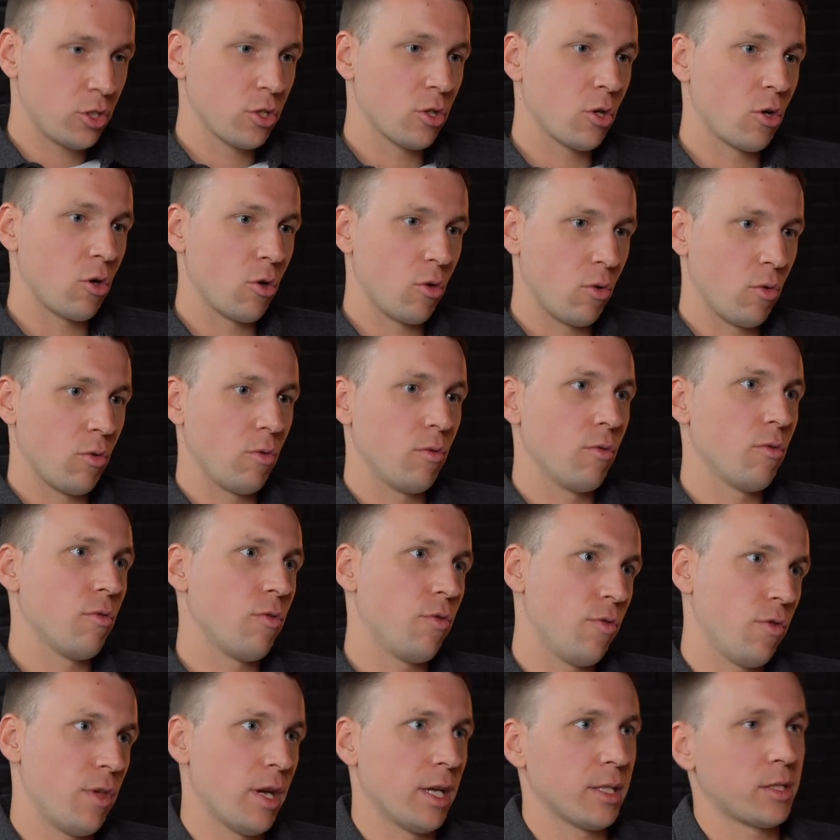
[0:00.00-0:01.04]
So
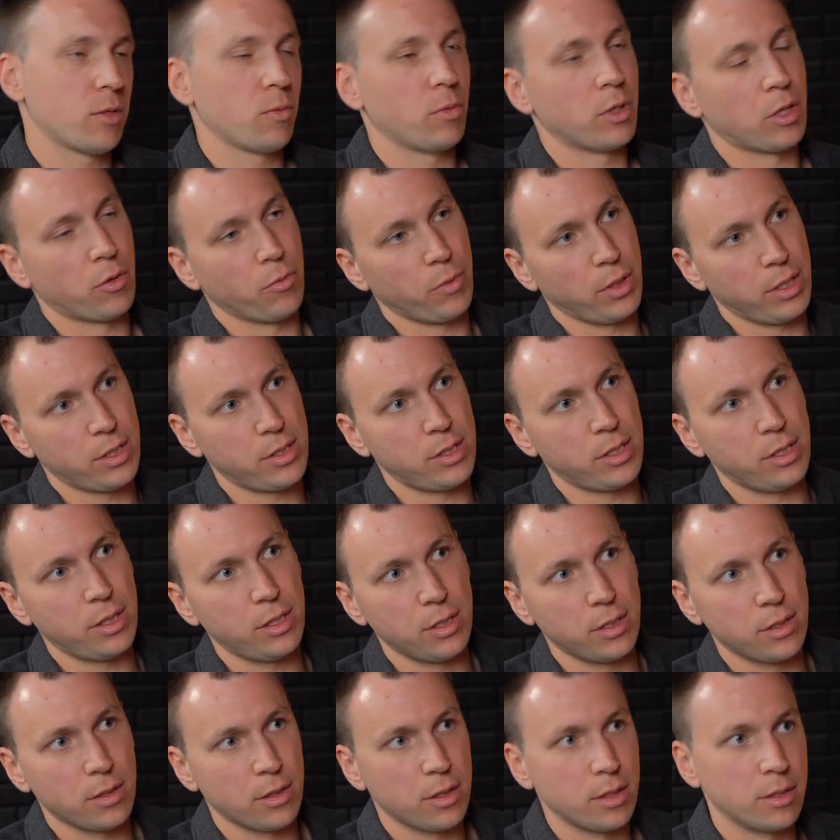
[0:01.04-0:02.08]
that's where we
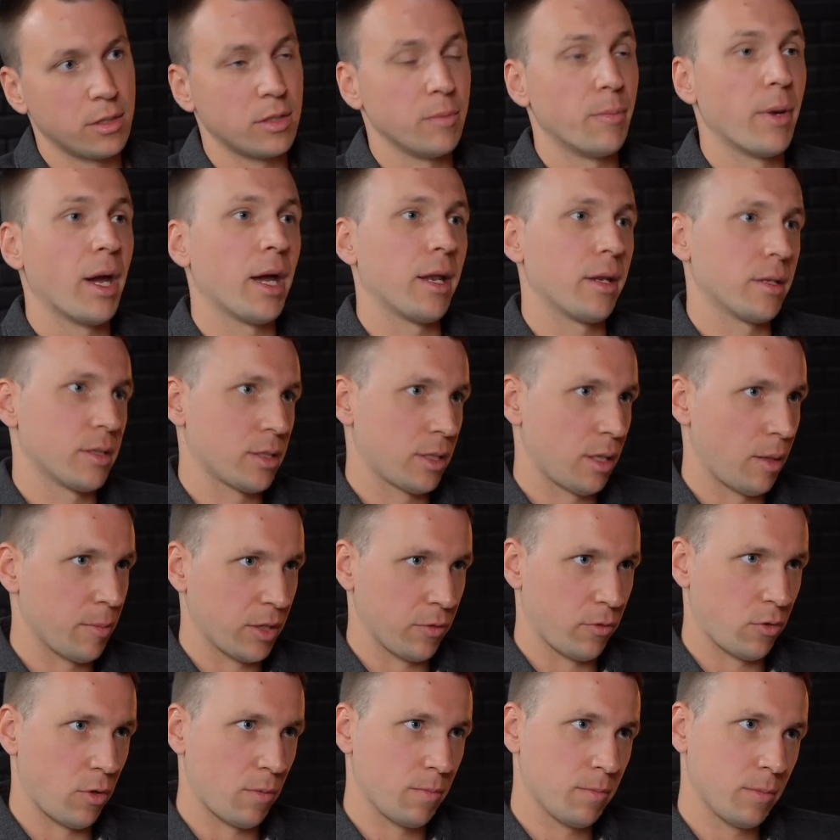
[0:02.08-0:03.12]
see the demand is coming
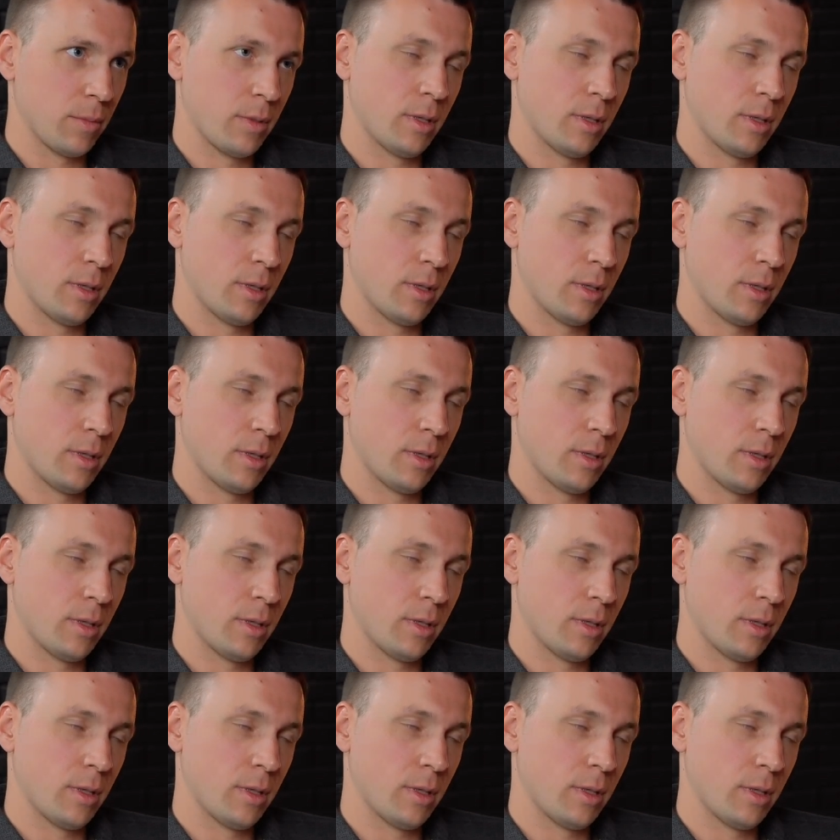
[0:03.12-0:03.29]
from.